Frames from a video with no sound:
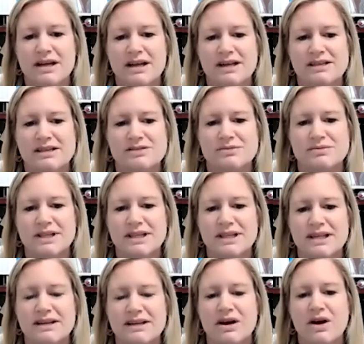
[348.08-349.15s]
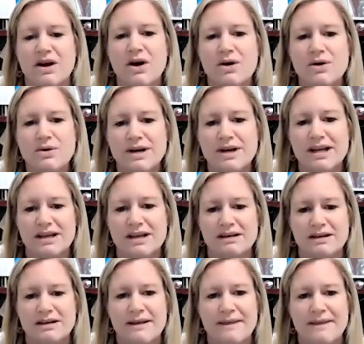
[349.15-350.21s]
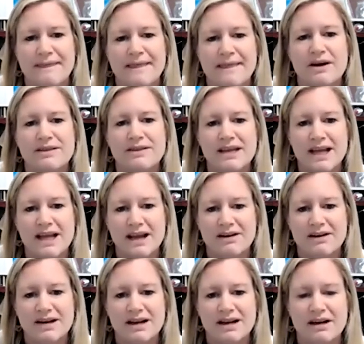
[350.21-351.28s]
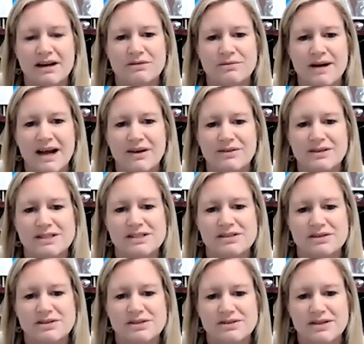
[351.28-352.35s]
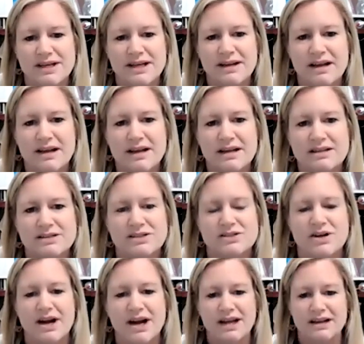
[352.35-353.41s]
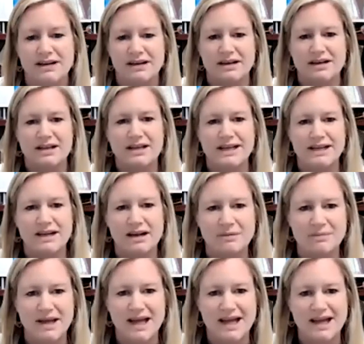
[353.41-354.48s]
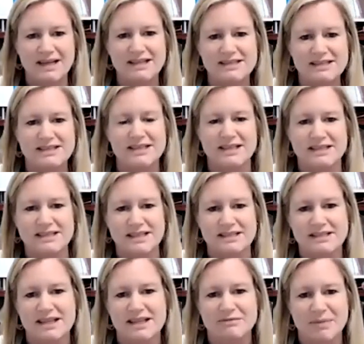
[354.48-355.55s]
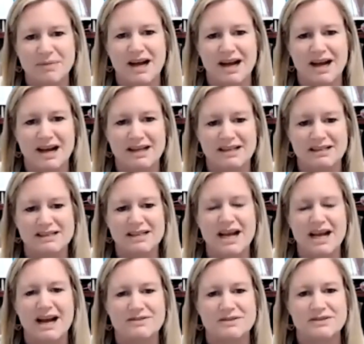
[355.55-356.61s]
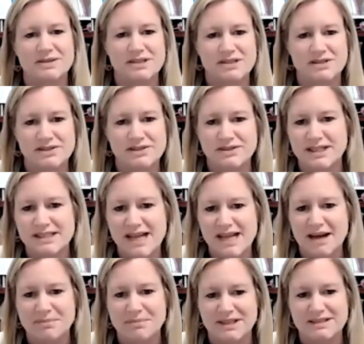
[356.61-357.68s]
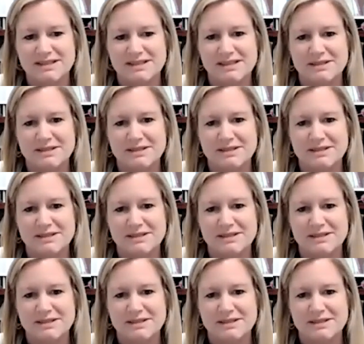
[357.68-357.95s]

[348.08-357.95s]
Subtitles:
is really hone in on the area around the surgery to try and clean up any disease that's left behind after a surgery has happened.